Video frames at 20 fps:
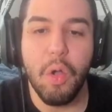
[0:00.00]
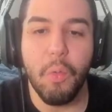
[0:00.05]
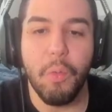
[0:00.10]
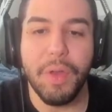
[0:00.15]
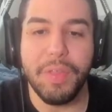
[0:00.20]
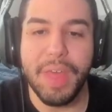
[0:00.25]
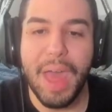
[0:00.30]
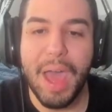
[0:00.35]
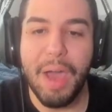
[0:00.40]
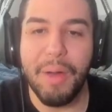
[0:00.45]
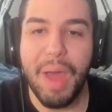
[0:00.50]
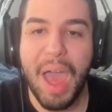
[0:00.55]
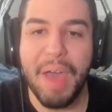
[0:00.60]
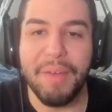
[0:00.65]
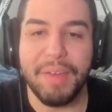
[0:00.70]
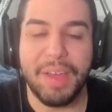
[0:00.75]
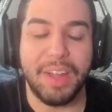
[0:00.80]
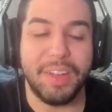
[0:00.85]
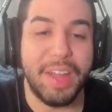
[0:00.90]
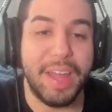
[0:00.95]
without
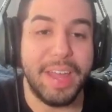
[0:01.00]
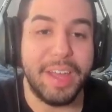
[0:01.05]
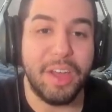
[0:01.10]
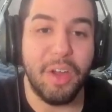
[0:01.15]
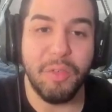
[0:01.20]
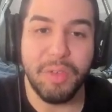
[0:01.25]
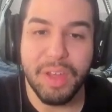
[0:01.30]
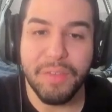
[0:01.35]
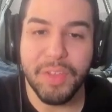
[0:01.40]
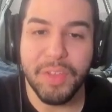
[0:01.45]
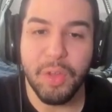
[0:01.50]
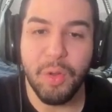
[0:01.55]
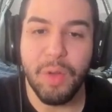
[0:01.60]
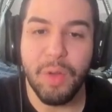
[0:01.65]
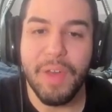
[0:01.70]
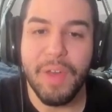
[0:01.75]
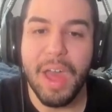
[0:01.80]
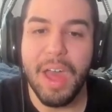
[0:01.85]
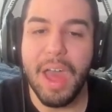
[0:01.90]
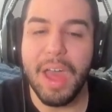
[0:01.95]
having a Light Cone giving you
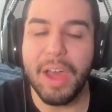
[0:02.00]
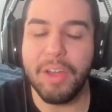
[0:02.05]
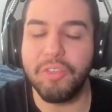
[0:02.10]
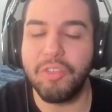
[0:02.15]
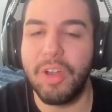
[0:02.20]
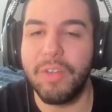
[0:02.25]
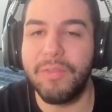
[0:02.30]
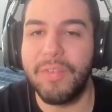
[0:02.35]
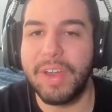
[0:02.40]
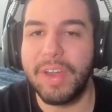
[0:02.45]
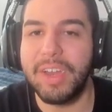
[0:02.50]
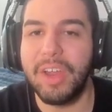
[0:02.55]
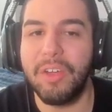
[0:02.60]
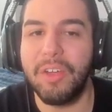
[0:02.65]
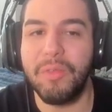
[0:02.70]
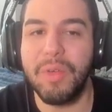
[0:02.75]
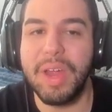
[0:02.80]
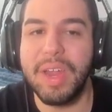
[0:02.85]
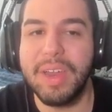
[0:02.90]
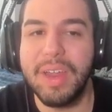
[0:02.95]
an extra effect hit
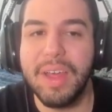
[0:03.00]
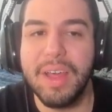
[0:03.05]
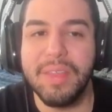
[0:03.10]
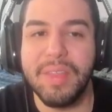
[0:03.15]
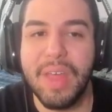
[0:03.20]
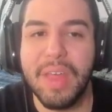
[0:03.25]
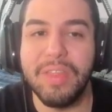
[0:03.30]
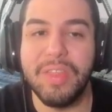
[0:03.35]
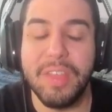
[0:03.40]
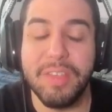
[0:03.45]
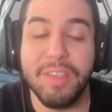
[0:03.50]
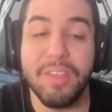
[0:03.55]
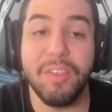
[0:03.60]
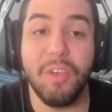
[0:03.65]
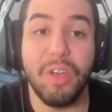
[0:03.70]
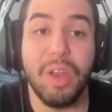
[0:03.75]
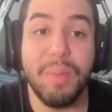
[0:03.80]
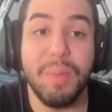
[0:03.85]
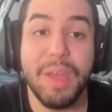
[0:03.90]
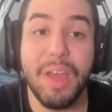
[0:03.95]
rate, then this is
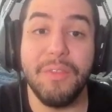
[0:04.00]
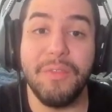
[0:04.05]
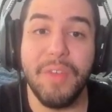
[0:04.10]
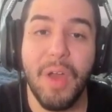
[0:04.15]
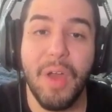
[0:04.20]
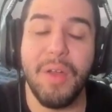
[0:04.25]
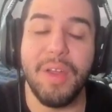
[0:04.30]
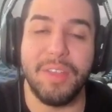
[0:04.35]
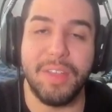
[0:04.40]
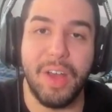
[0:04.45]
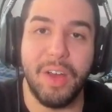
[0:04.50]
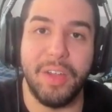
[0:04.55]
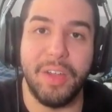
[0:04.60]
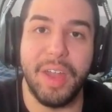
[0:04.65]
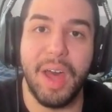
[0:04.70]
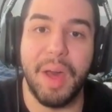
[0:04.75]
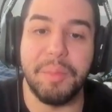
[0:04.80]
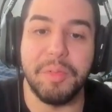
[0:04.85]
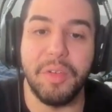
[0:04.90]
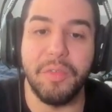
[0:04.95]
going to be a very solid
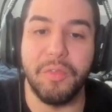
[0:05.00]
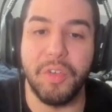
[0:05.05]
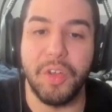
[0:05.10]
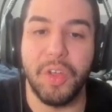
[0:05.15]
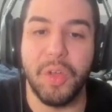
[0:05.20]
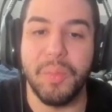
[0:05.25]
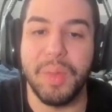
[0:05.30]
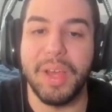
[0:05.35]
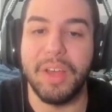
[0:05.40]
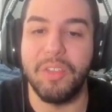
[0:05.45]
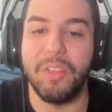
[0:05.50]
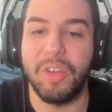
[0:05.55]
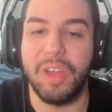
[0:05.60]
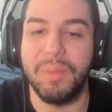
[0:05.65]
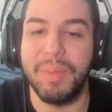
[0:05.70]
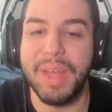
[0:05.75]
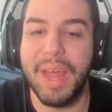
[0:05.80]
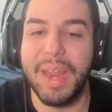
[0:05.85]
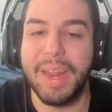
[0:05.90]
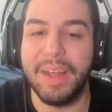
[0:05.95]
option for you, because you're
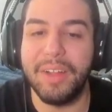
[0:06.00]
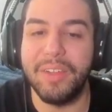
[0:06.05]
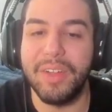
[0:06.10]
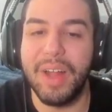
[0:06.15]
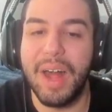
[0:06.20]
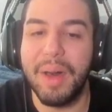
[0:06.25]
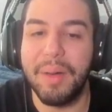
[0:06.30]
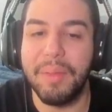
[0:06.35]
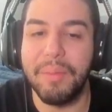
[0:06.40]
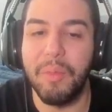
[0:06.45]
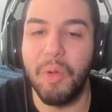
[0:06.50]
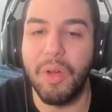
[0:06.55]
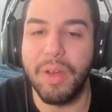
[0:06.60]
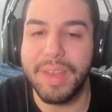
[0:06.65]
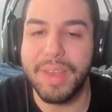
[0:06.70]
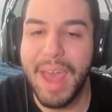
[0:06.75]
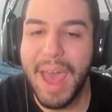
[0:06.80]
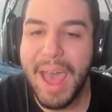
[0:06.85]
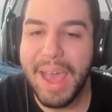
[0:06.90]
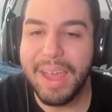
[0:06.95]
going to be getting a lot more
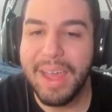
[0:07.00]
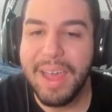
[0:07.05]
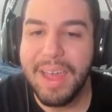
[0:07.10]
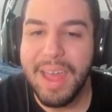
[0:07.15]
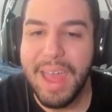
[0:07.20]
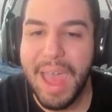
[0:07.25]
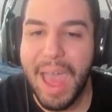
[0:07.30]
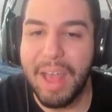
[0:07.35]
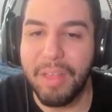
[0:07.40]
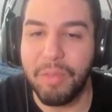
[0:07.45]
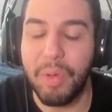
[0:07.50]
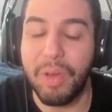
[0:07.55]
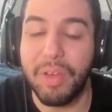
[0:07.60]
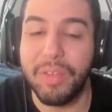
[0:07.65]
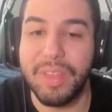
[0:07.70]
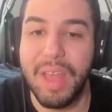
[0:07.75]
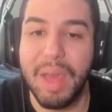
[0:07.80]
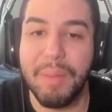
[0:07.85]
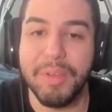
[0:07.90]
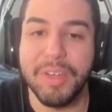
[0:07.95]
attack as well
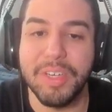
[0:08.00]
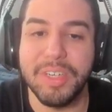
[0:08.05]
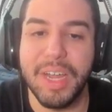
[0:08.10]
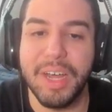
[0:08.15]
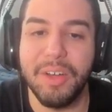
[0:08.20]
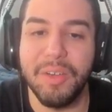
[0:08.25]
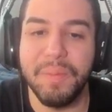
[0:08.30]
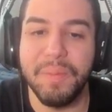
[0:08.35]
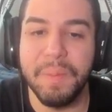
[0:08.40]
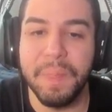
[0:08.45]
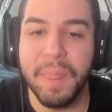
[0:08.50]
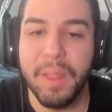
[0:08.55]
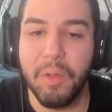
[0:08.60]
as damage dealt,